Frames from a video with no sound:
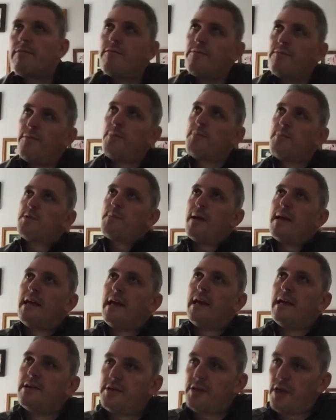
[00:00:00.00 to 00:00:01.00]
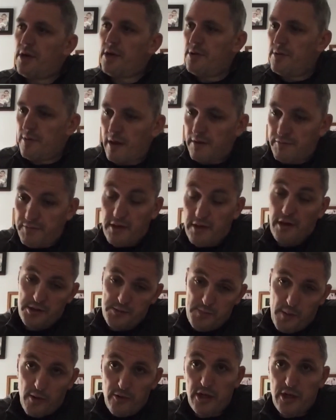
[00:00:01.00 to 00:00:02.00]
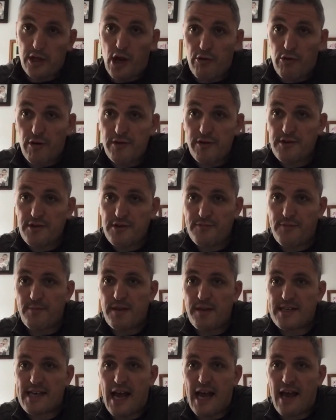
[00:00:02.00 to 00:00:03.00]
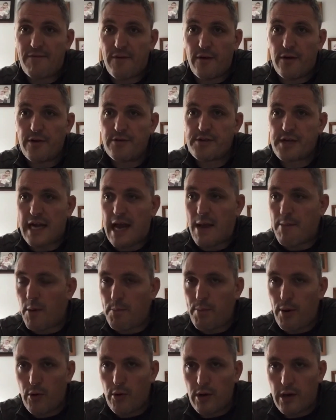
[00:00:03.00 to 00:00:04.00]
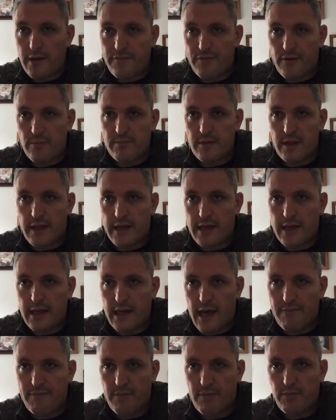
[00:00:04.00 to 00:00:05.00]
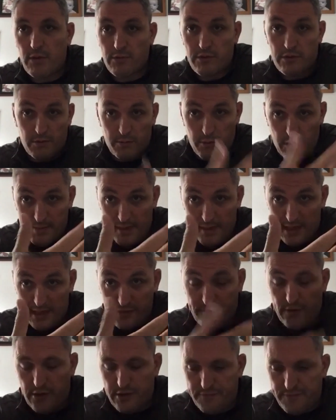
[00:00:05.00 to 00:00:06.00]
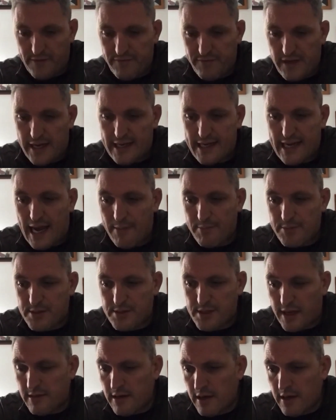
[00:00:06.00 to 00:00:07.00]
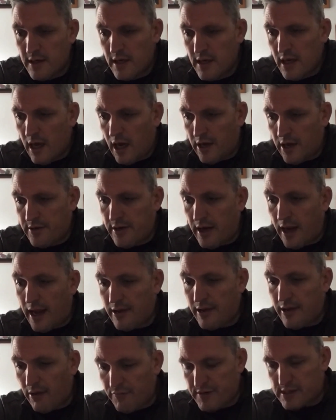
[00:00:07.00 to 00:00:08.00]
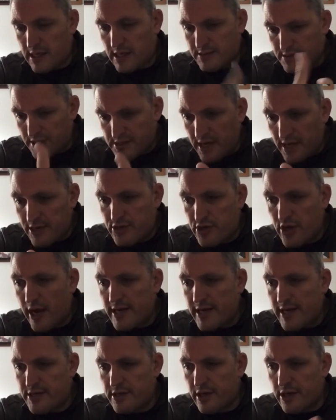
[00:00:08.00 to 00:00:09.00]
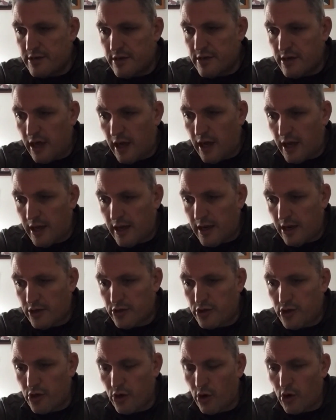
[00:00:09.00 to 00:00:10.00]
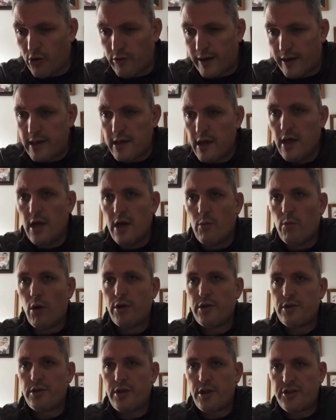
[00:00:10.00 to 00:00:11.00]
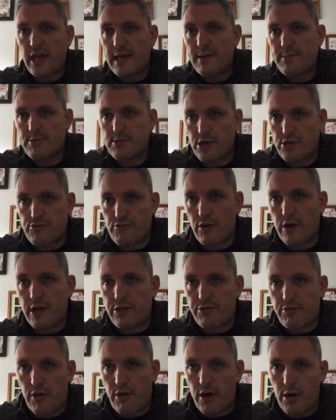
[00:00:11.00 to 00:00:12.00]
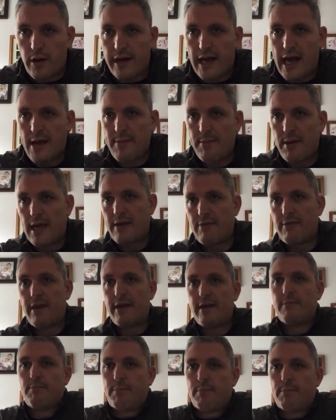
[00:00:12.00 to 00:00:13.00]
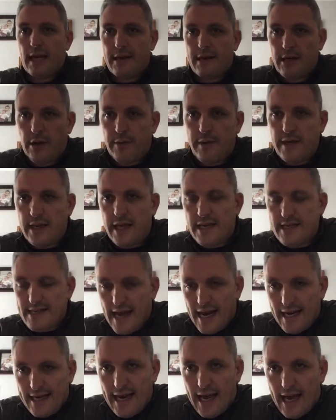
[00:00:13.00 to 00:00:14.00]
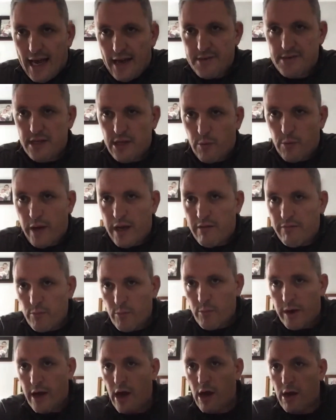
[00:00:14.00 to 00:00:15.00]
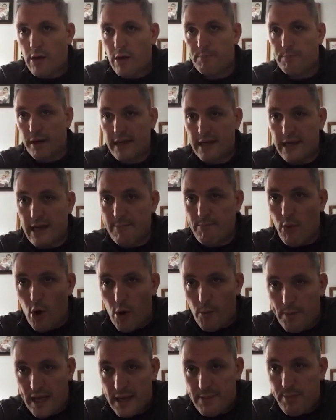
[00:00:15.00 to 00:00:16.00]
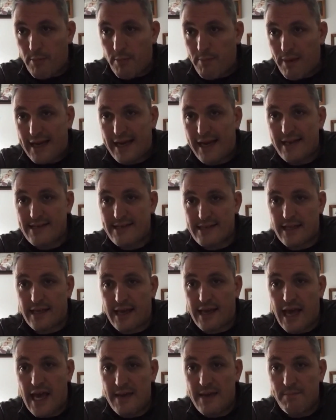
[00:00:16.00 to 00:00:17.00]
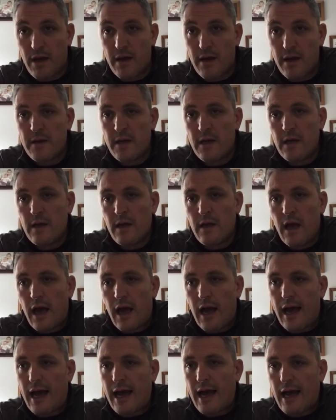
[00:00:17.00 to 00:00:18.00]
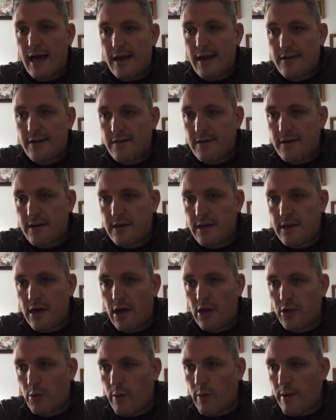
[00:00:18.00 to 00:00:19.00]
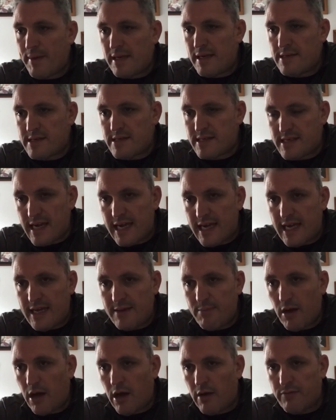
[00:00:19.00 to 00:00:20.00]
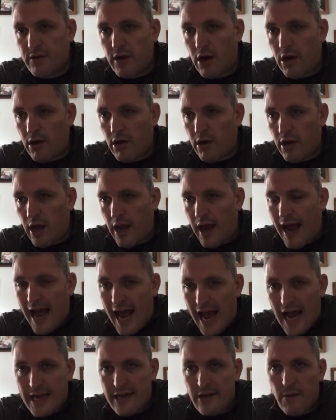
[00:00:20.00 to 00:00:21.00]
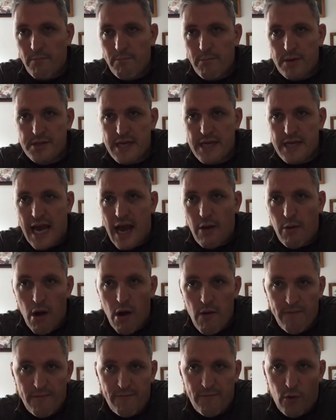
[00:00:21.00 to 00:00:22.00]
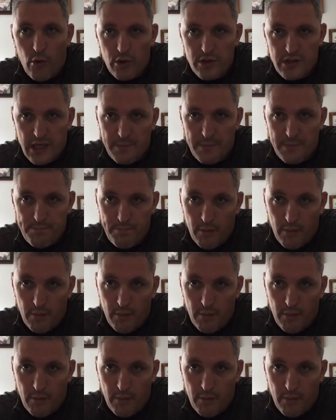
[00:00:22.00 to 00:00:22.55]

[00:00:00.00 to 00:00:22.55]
From speaking to, I spoke to Lawrence from the Typhoons and Emma Pooley from the women's first 15 captain, and obviously, as I said, Jason and Corey. One of the themes that's running through what I'm hearing, Billy, doing these hangouts is that we are bringing more people back into the game, and you know the women's team have got high numbers now, over 40